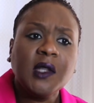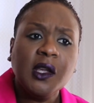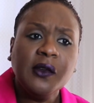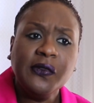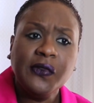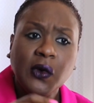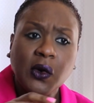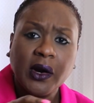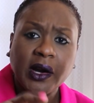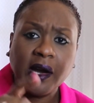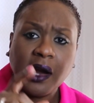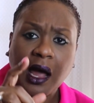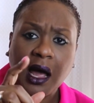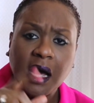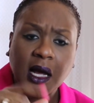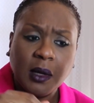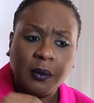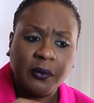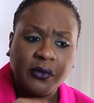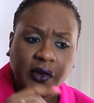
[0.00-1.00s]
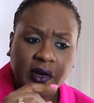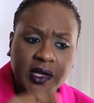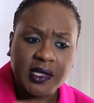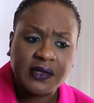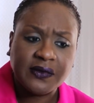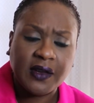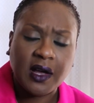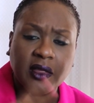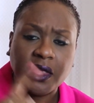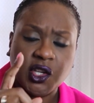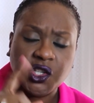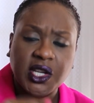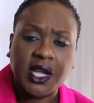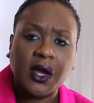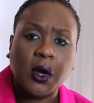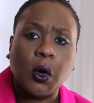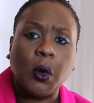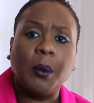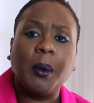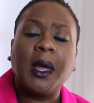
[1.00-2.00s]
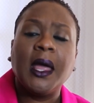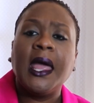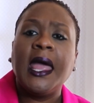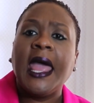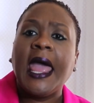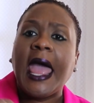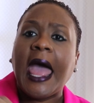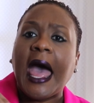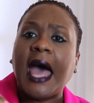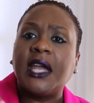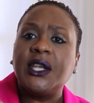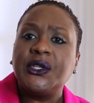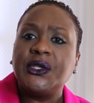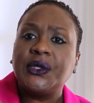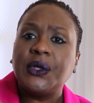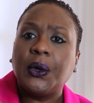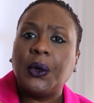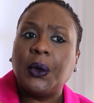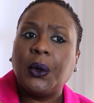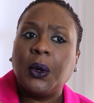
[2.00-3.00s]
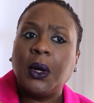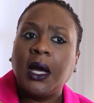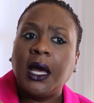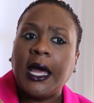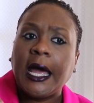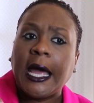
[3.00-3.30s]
for his father Jacob. And so